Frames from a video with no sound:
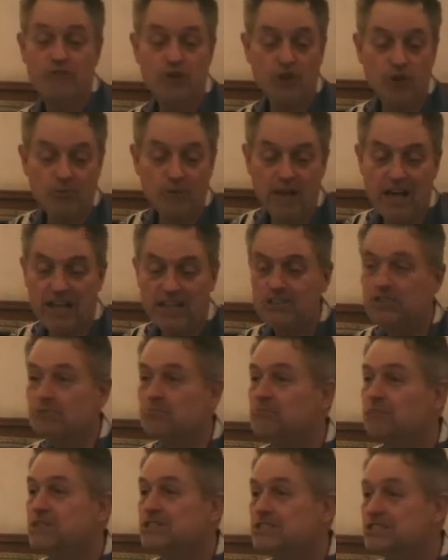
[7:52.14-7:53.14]
film
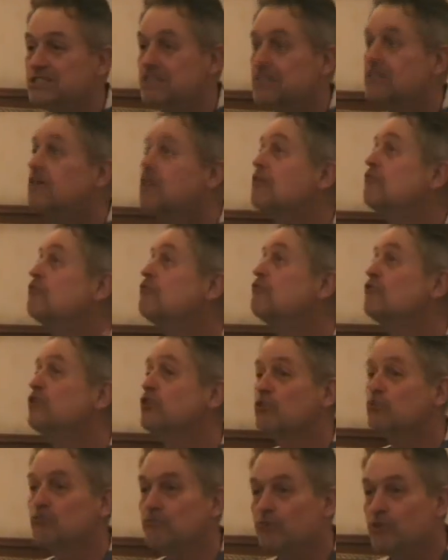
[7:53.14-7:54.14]
exhibition,
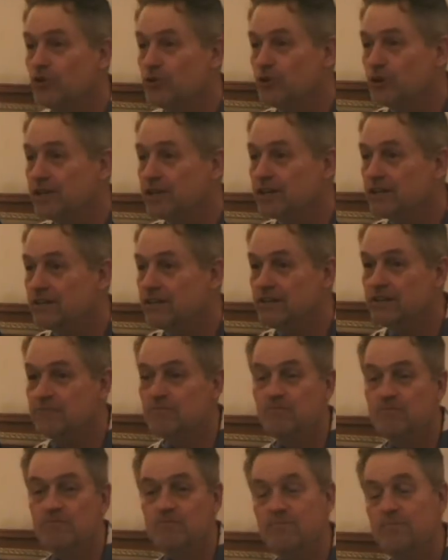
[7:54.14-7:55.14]
film viewing.
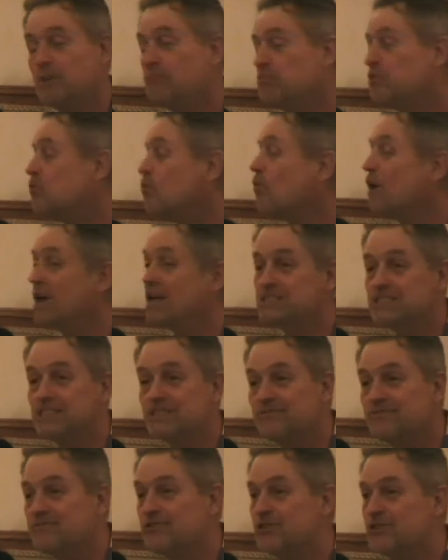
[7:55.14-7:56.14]
People are
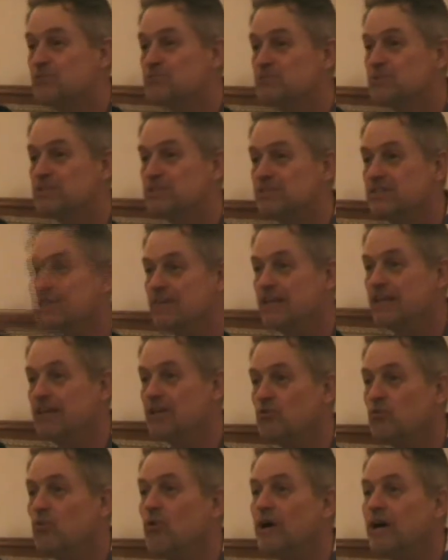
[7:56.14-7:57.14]
watching films
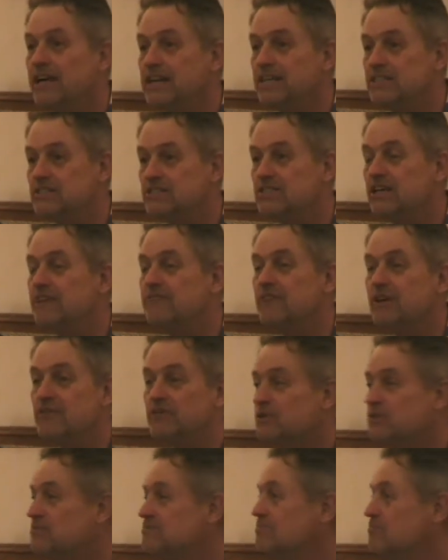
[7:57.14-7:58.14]
in ways they
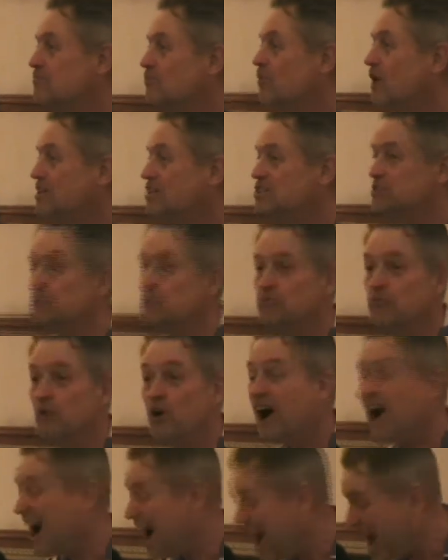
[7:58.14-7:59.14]
never watched them
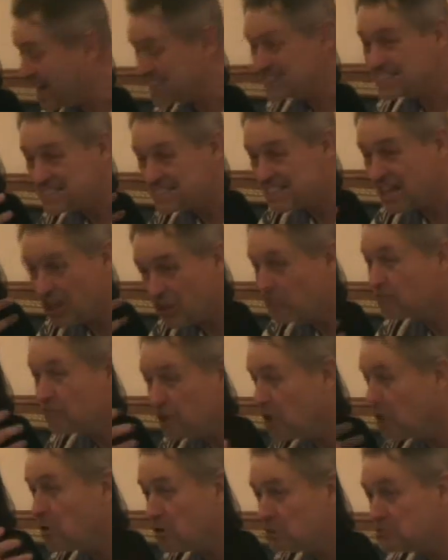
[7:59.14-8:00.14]
before. On cell
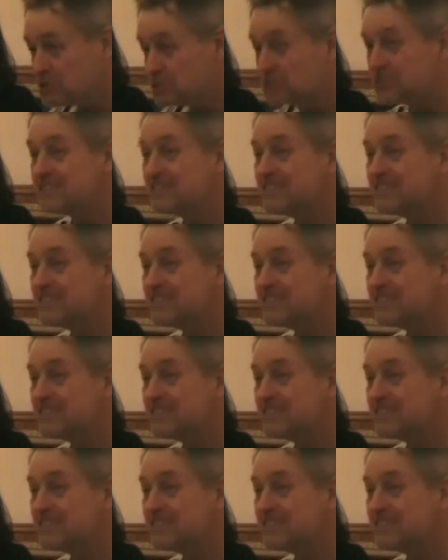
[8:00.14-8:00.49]
phones!